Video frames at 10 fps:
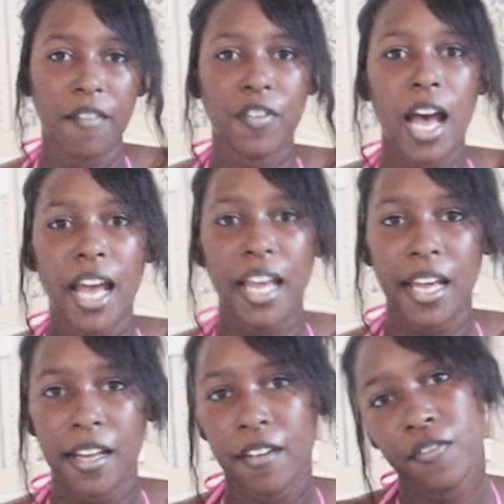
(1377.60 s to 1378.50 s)
have, I
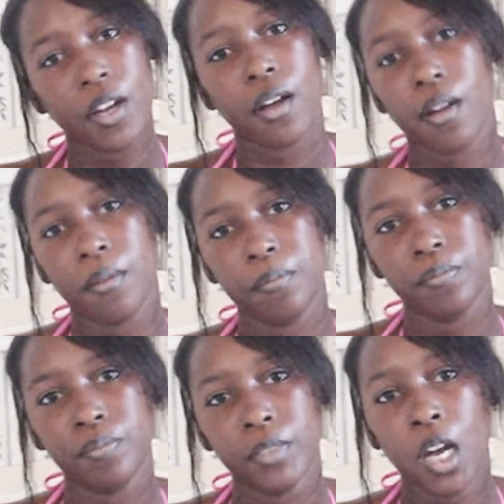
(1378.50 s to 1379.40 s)
have, um
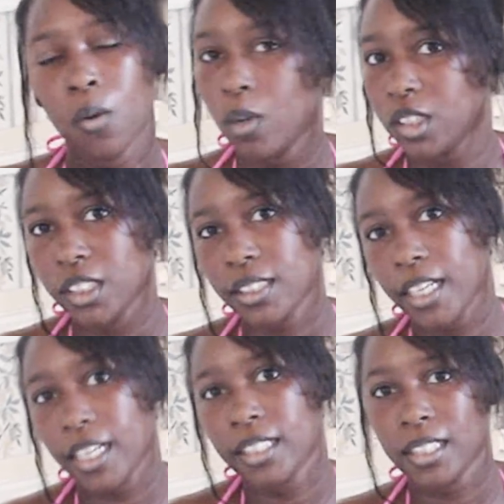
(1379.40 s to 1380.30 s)
well, just
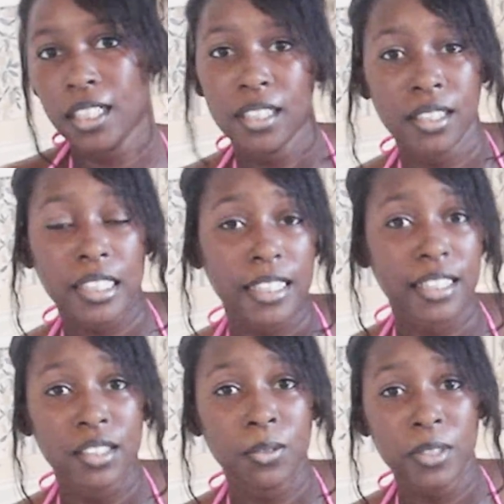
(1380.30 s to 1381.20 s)
like I said
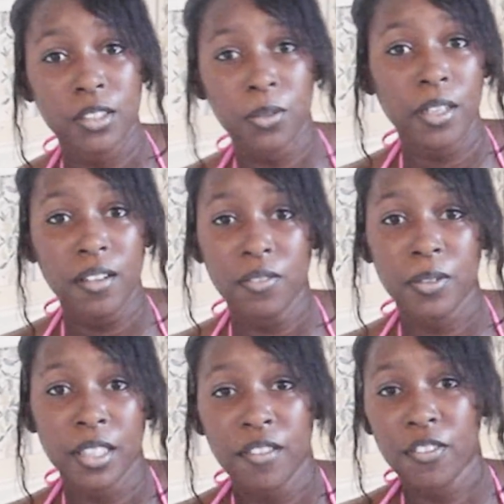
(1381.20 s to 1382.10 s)
in E&E
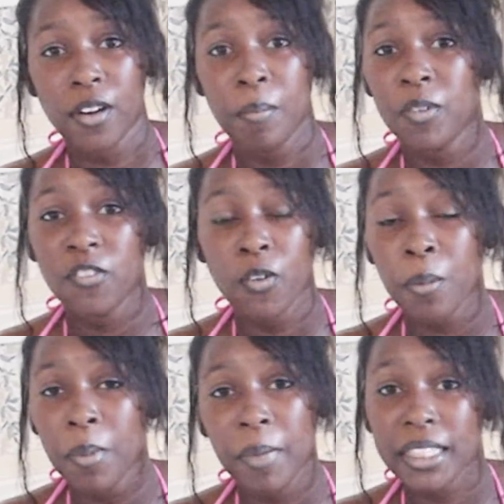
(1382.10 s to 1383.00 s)
2012, whenever I'm
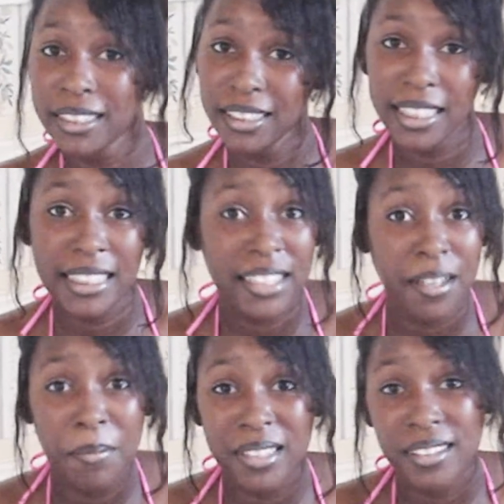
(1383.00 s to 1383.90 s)
performing, my DJ's
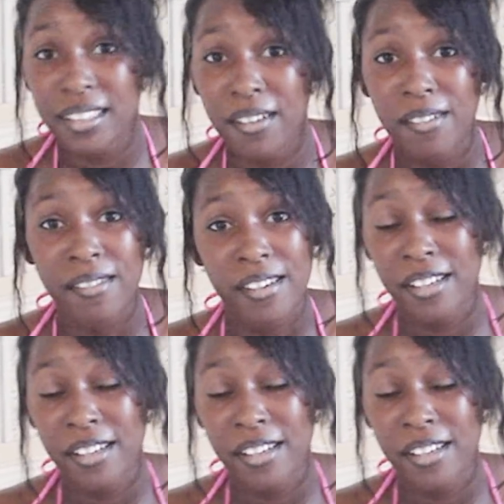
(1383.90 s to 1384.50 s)
coming. So. No, but